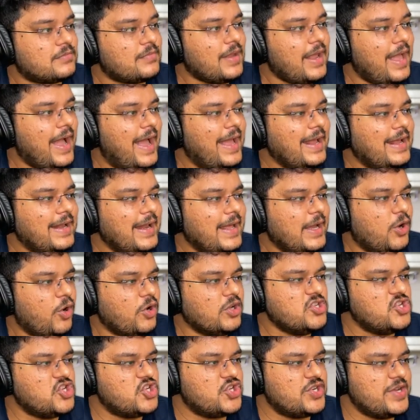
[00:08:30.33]
I click
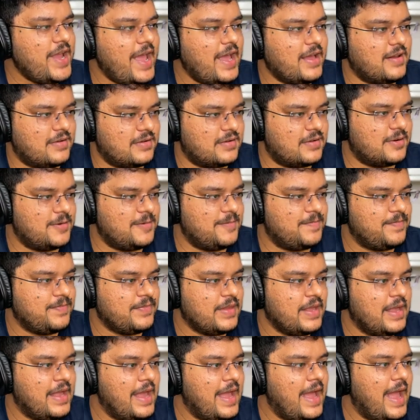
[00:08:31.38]
on share
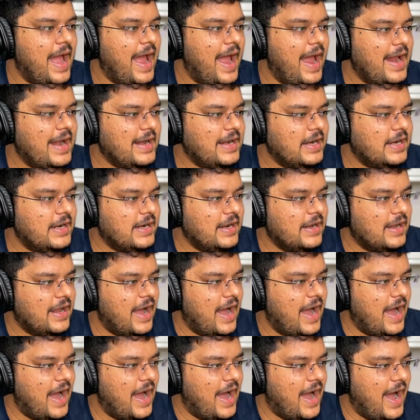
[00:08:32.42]
and
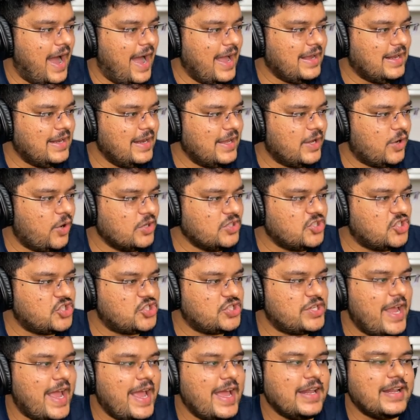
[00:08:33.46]
I click on
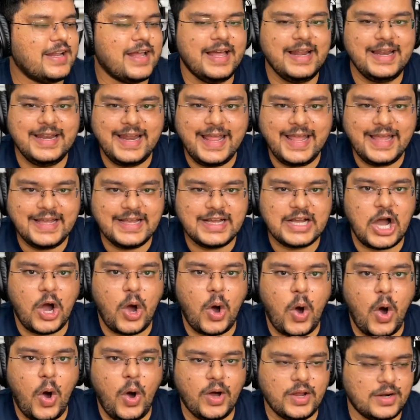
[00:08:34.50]
share link
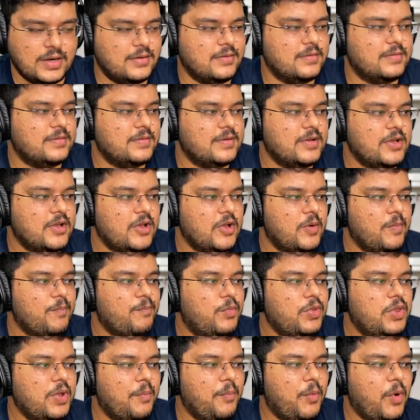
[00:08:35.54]
on.
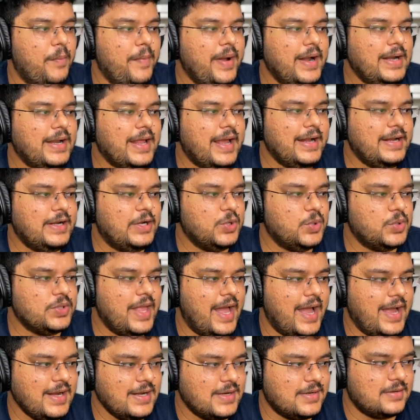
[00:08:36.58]
The moment I do
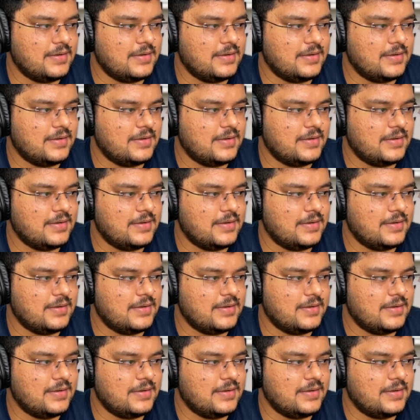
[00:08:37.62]
that,